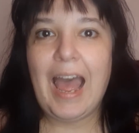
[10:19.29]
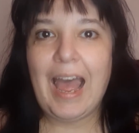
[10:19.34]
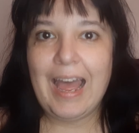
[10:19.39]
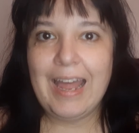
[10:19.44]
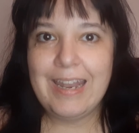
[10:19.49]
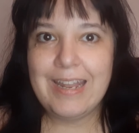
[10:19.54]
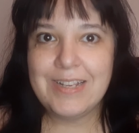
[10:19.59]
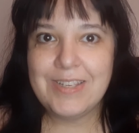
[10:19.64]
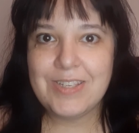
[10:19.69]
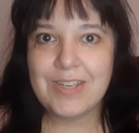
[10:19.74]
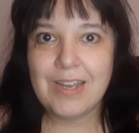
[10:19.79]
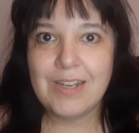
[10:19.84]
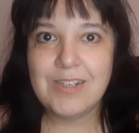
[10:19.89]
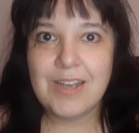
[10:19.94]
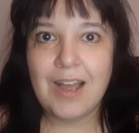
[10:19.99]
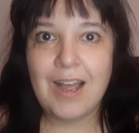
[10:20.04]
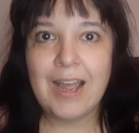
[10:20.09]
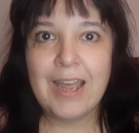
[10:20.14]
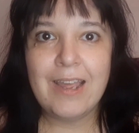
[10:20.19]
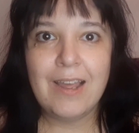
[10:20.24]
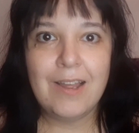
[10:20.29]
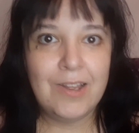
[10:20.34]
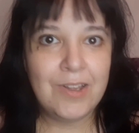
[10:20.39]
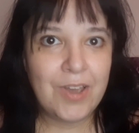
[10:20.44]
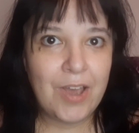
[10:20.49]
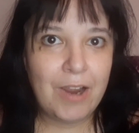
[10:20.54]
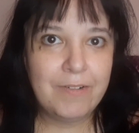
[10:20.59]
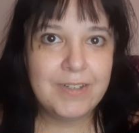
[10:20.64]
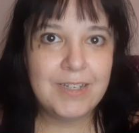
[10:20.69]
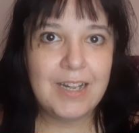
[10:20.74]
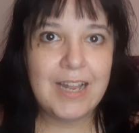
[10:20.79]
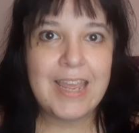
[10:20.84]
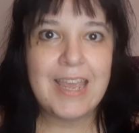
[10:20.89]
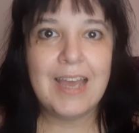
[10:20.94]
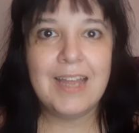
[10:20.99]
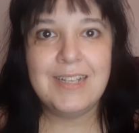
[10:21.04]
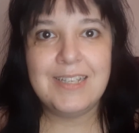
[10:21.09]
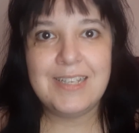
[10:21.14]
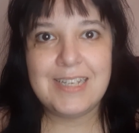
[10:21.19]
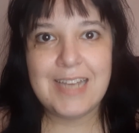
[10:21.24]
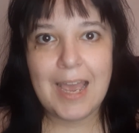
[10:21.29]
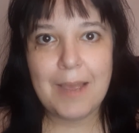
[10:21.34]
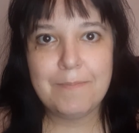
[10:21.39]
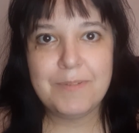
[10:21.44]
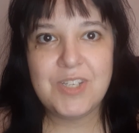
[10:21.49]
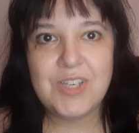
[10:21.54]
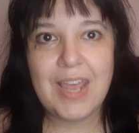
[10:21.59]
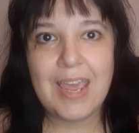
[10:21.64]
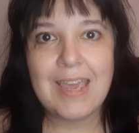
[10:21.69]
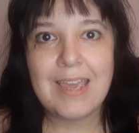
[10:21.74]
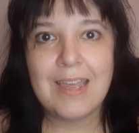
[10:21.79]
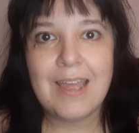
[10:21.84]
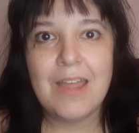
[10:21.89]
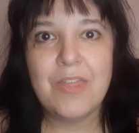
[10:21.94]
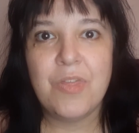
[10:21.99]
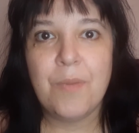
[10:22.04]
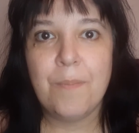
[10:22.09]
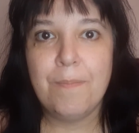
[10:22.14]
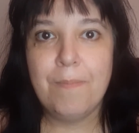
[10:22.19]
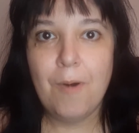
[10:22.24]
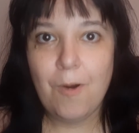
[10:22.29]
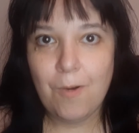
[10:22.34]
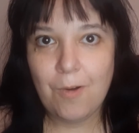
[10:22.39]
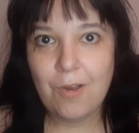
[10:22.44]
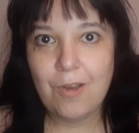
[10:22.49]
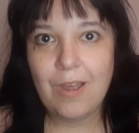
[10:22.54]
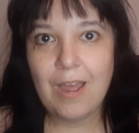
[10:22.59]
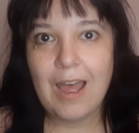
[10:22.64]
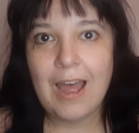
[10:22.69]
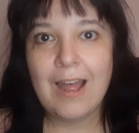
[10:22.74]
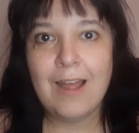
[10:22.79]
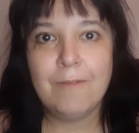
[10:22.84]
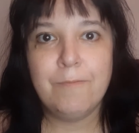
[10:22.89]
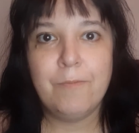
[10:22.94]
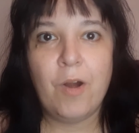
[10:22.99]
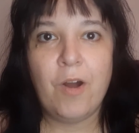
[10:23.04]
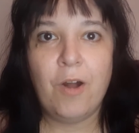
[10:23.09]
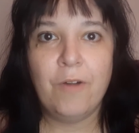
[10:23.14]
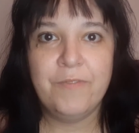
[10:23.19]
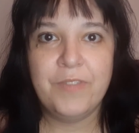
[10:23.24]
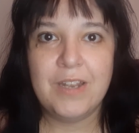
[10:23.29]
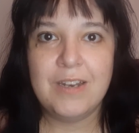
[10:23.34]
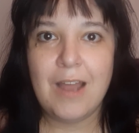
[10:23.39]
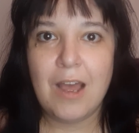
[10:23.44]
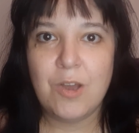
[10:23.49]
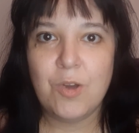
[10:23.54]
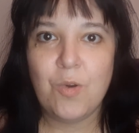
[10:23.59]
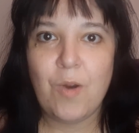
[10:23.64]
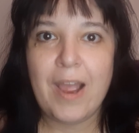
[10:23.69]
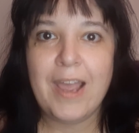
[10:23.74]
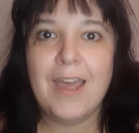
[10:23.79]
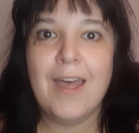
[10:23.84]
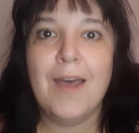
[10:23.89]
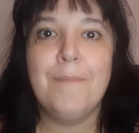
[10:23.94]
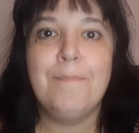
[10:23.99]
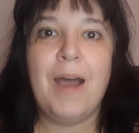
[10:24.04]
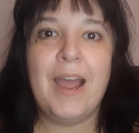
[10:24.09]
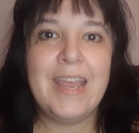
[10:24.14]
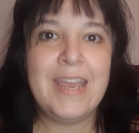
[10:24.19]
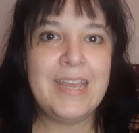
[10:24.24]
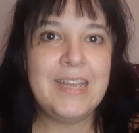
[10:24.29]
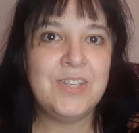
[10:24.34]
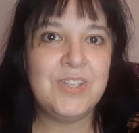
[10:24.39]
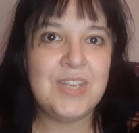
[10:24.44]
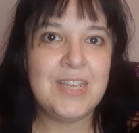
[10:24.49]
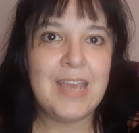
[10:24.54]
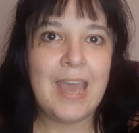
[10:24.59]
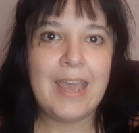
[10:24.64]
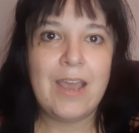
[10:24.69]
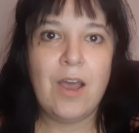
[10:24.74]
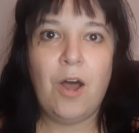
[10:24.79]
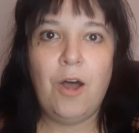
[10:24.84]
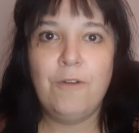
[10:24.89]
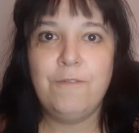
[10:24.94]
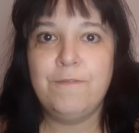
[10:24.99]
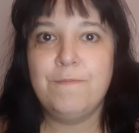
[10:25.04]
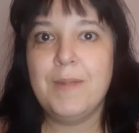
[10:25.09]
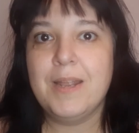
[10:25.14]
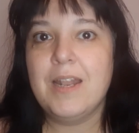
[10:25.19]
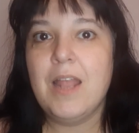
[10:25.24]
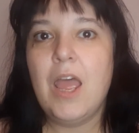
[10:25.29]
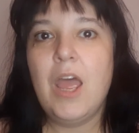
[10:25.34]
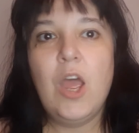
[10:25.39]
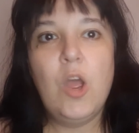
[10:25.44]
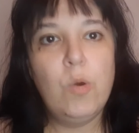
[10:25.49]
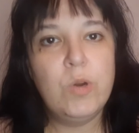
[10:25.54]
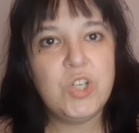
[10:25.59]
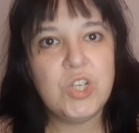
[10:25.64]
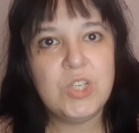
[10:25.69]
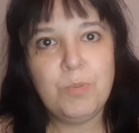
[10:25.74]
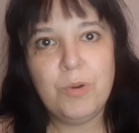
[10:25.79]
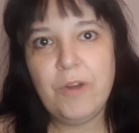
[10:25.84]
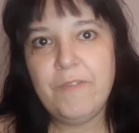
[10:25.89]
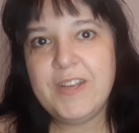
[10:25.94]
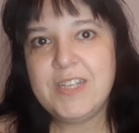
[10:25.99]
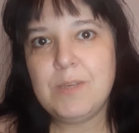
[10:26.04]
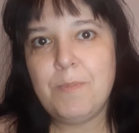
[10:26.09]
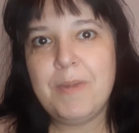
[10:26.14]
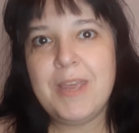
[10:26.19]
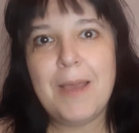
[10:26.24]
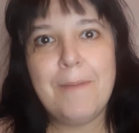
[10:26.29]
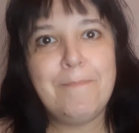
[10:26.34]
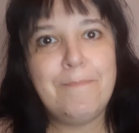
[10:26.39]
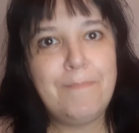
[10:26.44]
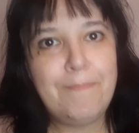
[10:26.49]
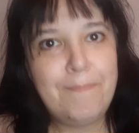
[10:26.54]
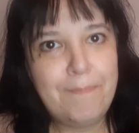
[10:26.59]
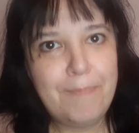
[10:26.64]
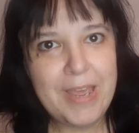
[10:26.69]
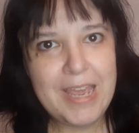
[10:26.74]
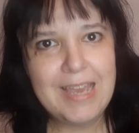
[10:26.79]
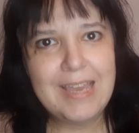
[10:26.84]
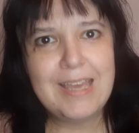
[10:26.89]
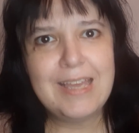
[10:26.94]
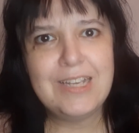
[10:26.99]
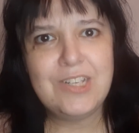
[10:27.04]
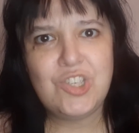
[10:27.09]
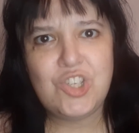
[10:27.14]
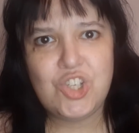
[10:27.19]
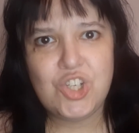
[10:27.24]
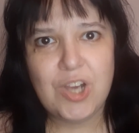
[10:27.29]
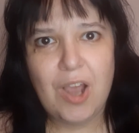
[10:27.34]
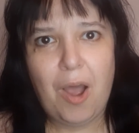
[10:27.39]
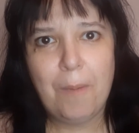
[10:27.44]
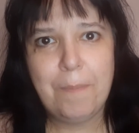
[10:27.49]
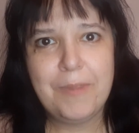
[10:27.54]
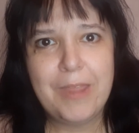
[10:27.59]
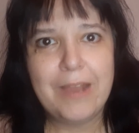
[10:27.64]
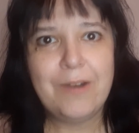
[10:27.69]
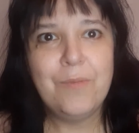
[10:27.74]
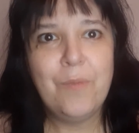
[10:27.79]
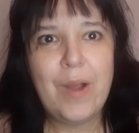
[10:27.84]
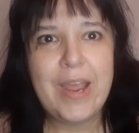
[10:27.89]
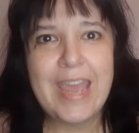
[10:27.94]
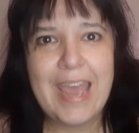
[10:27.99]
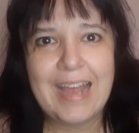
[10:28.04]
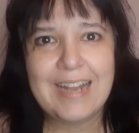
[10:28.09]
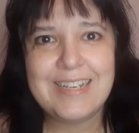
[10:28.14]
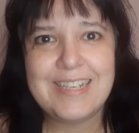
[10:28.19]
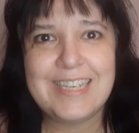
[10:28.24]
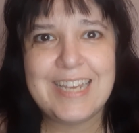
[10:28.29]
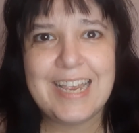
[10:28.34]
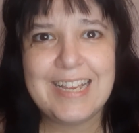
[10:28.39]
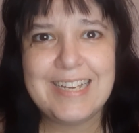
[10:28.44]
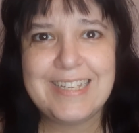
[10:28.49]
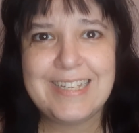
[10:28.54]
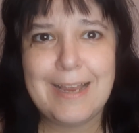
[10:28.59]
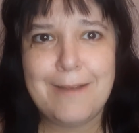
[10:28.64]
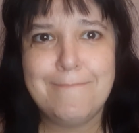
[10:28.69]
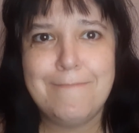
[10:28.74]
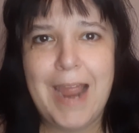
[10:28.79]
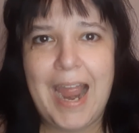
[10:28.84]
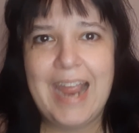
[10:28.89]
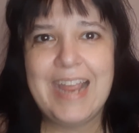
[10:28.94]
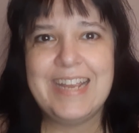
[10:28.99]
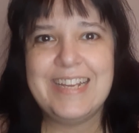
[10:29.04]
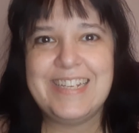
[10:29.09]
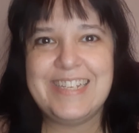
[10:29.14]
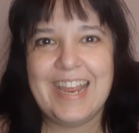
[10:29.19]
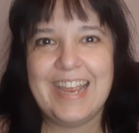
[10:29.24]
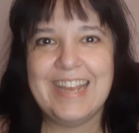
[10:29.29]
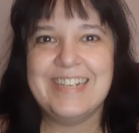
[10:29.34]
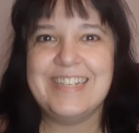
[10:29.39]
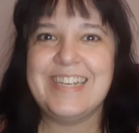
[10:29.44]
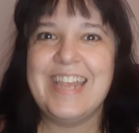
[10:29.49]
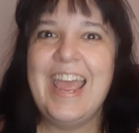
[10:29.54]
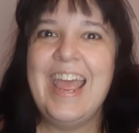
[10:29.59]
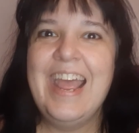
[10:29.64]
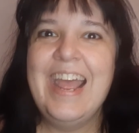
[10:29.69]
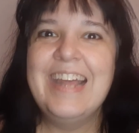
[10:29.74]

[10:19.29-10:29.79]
Alice and I are currently adapting the book of the Nutcracker by E.T.A. Hoffman, which is proving to be a bigger job than we anticipated.